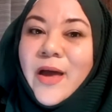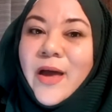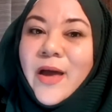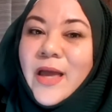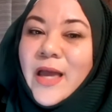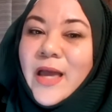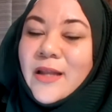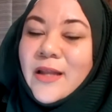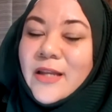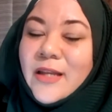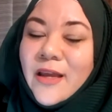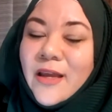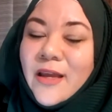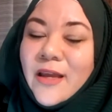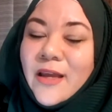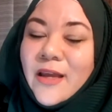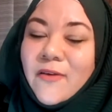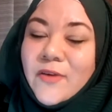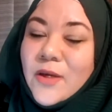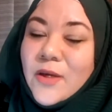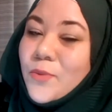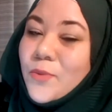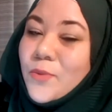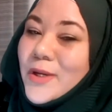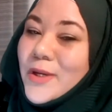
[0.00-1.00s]
and
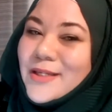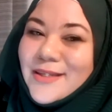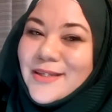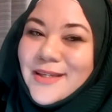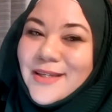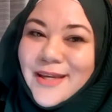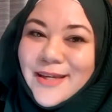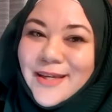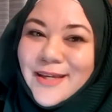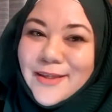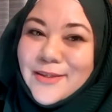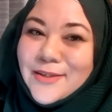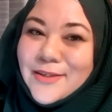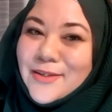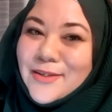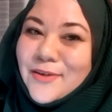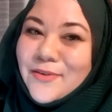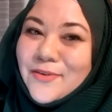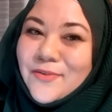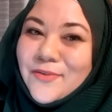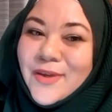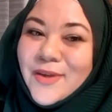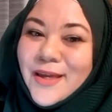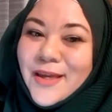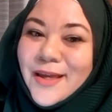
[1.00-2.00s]
everyone
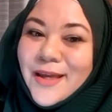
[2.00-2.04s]
negative.